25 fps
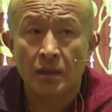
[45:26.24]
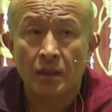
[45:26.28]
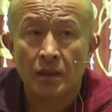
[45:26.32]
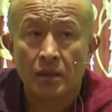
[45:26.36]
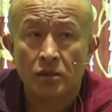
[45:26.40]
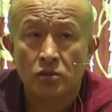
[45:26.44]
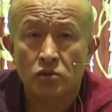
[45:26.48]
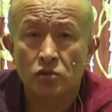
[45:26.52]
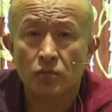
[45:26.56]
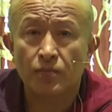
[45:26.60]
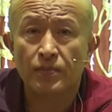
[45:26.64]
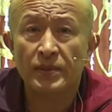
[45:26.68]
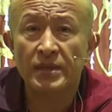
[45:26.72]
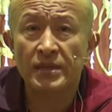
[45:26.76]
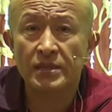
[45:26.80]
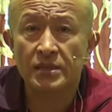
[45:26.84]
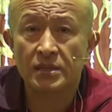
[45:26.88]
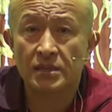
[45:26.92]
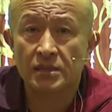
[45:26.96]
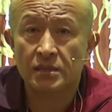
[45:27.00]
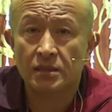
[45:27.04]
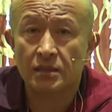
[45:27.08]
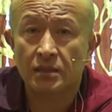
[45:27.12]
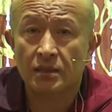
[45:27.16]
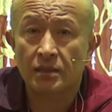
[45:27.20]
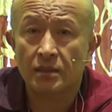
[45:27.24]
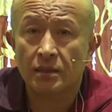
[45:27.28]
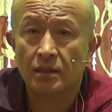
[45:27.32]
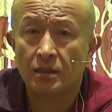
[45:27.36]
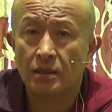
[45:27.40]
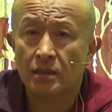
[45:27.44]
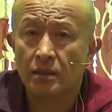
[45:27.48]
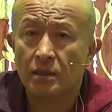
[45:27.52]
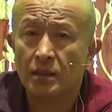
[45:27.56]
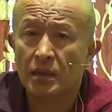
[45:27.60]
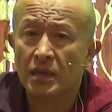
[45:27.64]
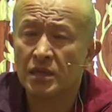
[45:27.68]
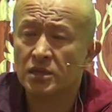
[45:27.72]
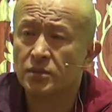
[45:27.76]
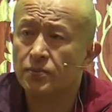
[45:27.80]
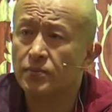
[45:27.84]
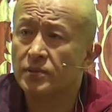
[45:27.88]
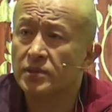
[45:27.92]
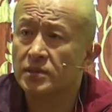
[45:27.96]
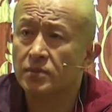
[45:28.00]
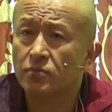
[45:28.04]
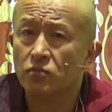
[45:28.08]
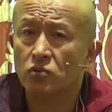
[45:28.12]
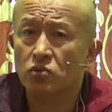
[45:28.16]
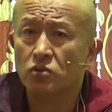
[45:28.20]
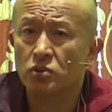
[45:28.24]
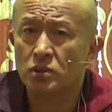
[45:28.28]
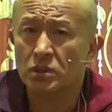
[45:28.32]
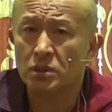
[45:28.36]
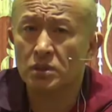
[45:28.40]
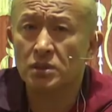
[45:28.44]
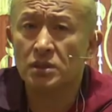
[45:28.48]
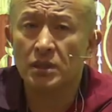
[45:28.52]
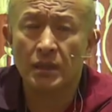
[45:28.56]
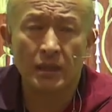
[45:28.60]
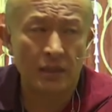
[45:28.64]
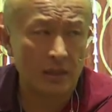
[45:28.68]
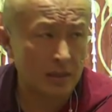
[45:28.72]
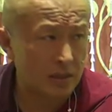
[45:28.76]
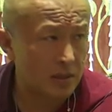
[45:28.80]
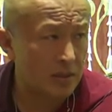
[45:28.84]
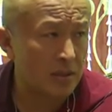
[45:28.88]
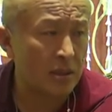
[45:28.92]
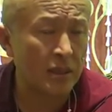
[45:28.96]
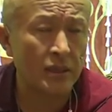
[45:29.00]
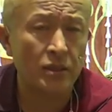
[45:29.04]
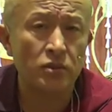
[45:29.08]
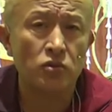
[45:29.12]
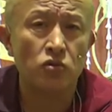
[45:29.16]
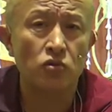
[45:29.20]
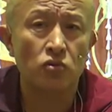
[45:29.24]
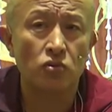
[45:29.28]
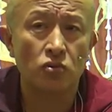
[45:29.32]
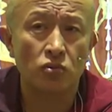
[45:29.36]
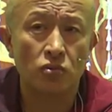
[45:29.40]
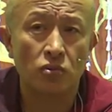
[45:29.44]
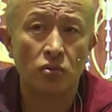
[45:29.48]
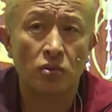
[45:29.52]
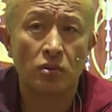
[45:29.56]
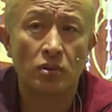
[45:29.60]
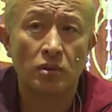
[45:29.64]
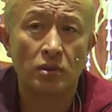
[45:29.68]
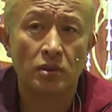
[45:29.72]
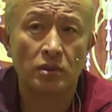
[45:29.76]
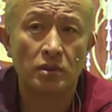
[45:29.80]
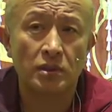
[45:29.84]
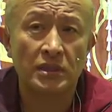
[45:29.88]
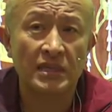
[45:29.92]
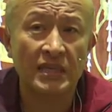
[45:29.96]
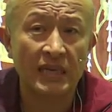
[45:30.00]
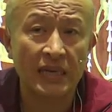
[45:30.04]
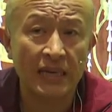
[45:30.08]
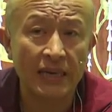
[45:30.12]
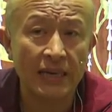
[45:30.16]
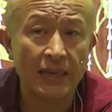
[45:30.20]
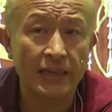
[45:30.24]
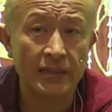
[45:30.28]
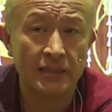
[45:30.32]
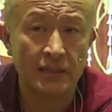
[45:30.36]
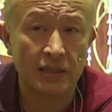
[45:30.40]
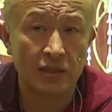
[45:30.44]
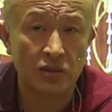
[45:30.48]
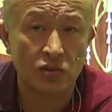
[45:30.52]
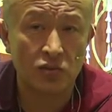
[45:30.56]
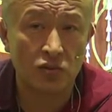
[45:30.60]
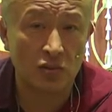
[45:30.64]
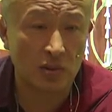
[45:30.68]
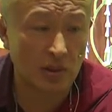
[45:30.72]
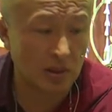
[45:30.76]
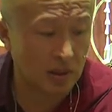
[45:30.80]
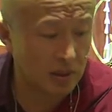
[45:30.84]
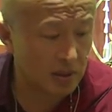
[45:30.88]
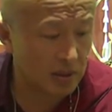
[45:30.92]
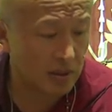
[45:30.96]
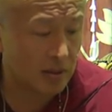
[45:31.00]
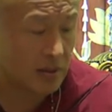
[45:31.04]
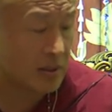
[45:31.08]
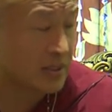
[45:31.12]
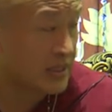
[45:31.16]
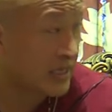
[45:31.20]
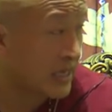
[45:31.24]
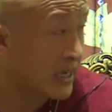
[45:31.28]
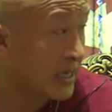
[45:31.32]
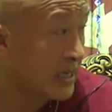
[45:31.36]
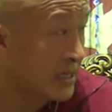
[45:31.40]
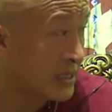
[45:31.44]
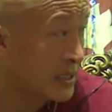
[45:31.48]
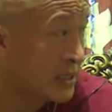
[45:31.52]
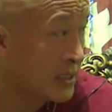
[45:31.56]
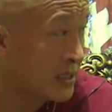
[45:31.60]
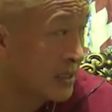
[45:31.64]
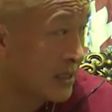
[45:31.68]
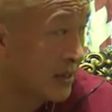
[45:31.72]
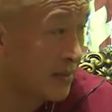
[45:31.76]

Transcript: So please ask me some questions and try to relate to the text if